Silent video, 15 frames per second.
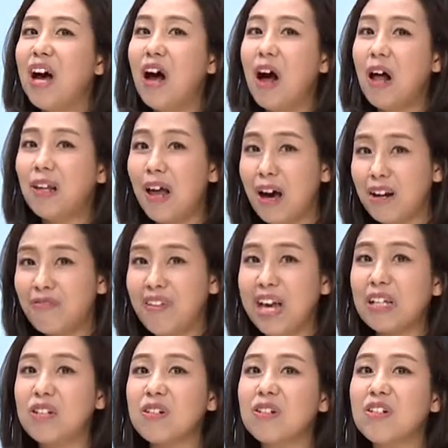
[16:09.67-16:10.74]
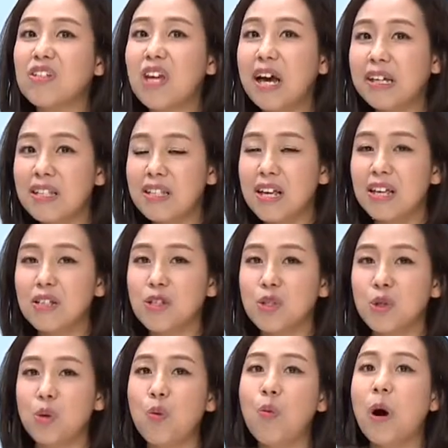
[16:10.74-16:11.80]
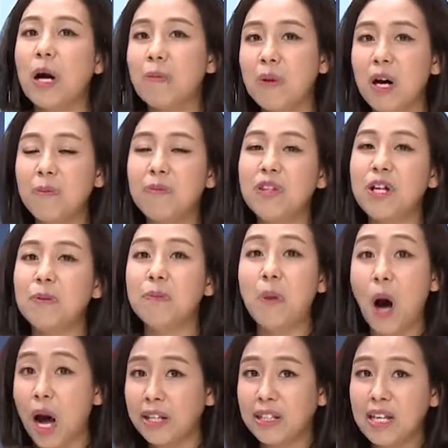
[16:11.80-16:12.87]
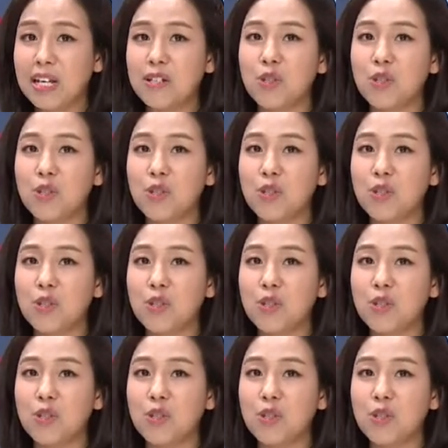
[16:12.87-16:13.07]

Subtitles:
a lot of exercises to warm up their bodies,